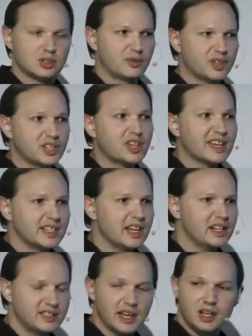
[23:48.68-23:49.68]
So for the
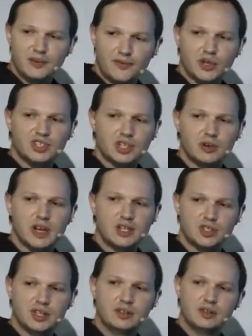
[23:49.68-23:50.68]
Titanic data, first
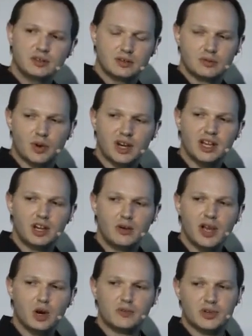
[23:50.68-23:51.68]
iteration, we're going to
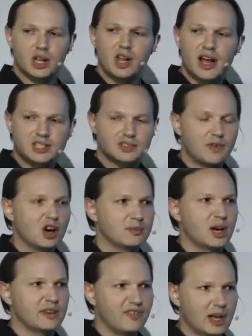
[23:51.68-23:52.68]
iterate over class, followed
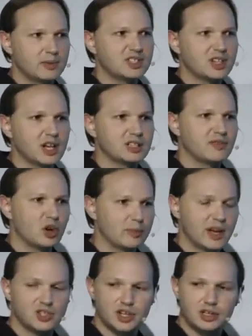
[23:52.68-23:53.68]
by family size, followed
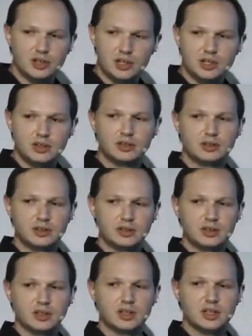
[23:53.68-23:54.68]
by gender.
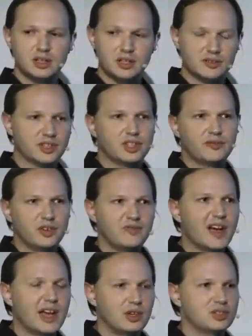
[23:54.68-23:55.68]
The different
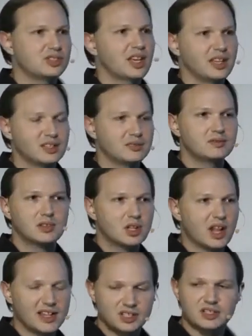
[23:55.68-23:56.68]
values that
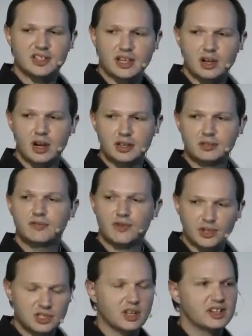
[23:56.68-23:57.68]
class can take on,
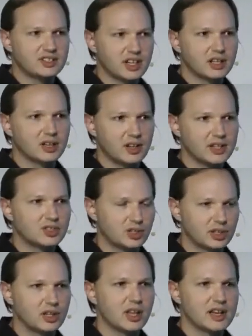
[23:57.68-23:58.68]
first class, second class,
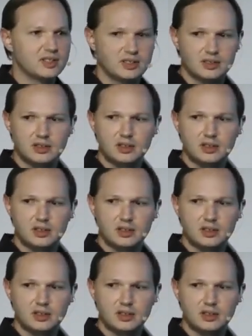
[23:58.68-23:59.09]
third class.